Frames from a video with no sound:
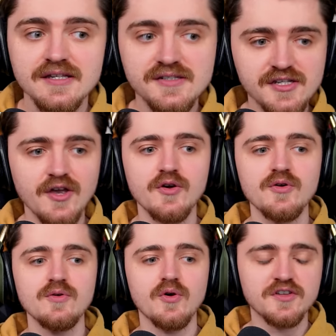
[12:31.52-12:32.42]

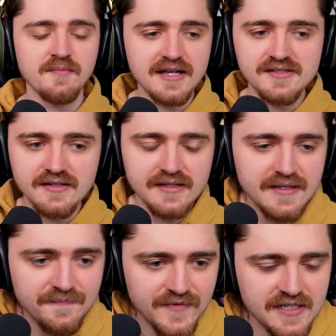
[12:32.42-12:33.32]
So,
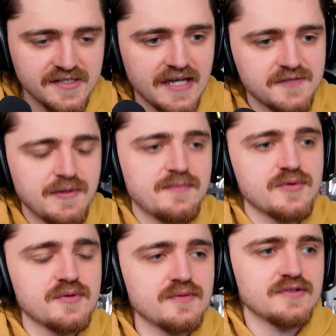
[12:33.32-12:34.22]
automatically, this gets
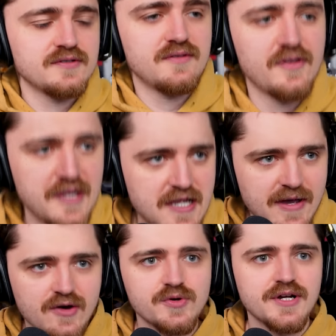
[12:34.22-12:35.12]
people to think
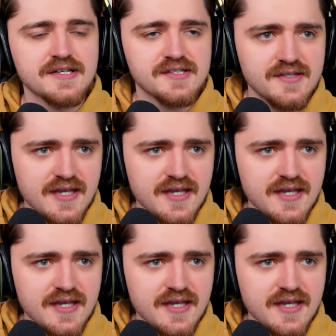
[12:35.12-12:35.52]
about all kinds of